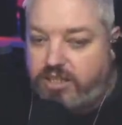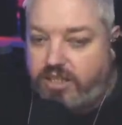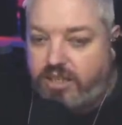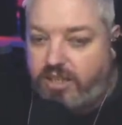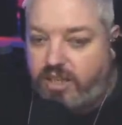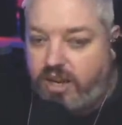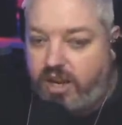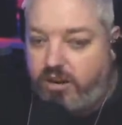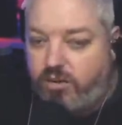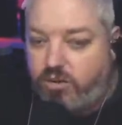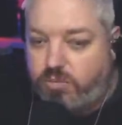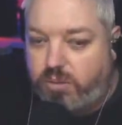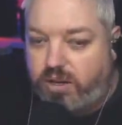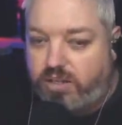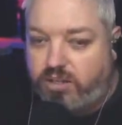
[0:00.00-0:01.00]
the cargo
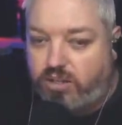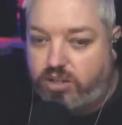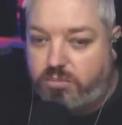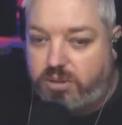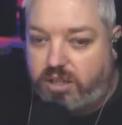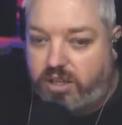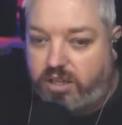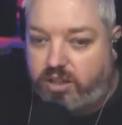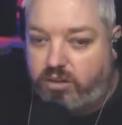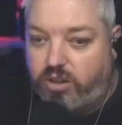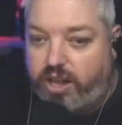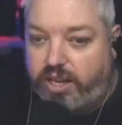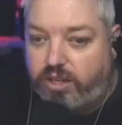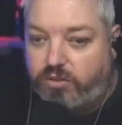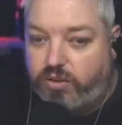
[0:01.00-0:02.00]
splitters are going to be like the
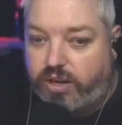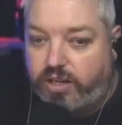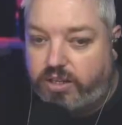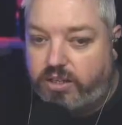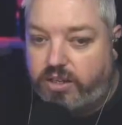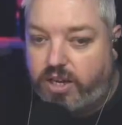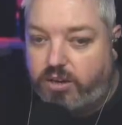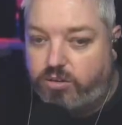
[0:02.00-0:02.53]
last thing, and I'll